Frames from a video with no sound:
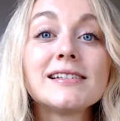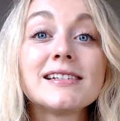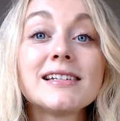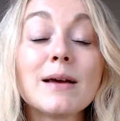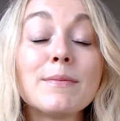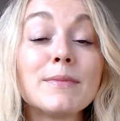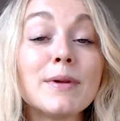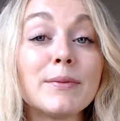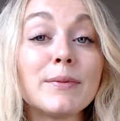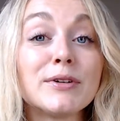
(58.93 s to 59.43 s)

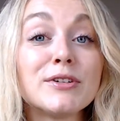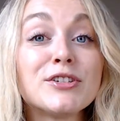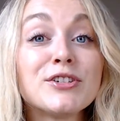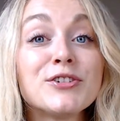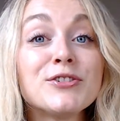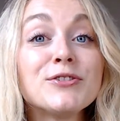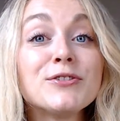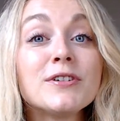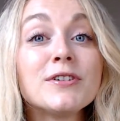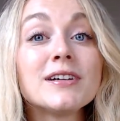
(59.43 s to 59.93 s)
Step number
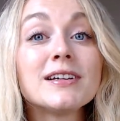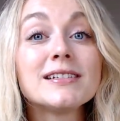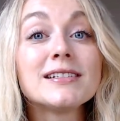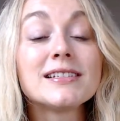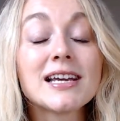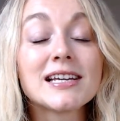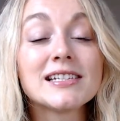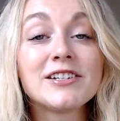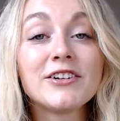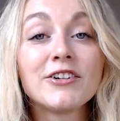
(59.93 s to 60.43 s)
2,
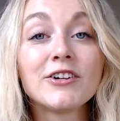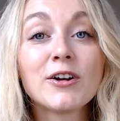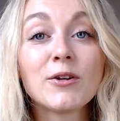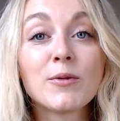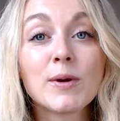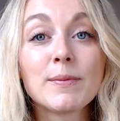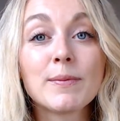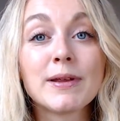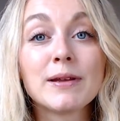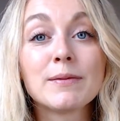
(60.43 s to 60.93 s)
test your
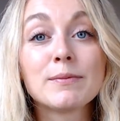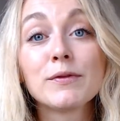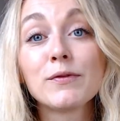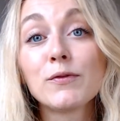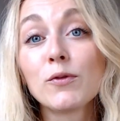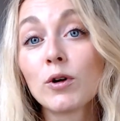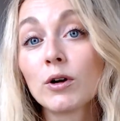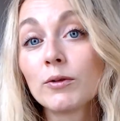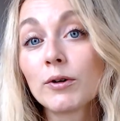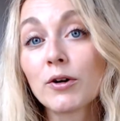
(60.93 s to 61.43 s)
equipment
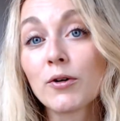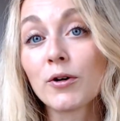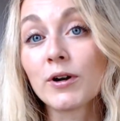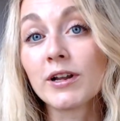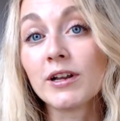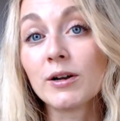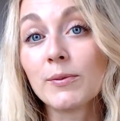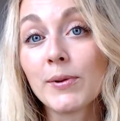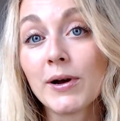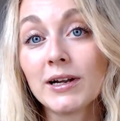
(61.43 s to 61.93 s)
before
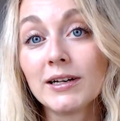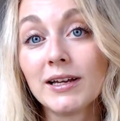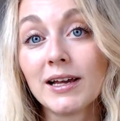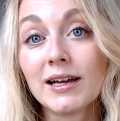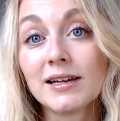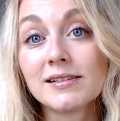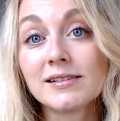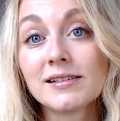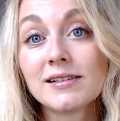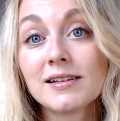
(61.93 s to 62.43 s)
recording your
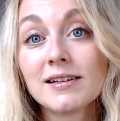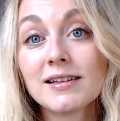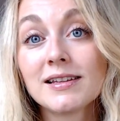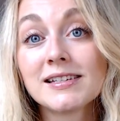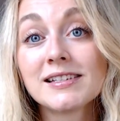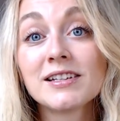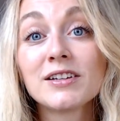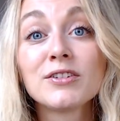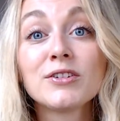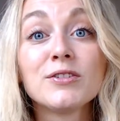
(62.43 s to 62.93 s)
podcast.
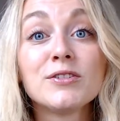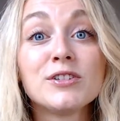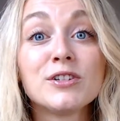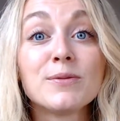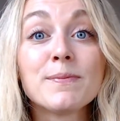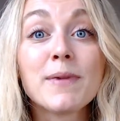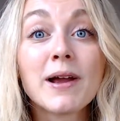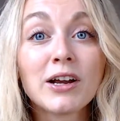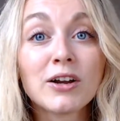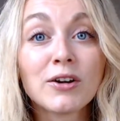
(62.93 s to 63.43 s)
This includes
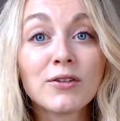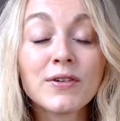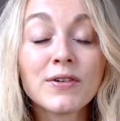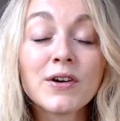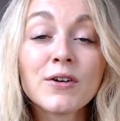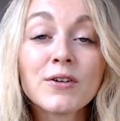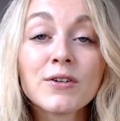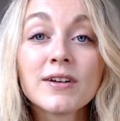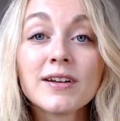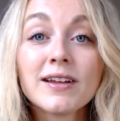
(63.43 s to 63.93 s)
your microphone,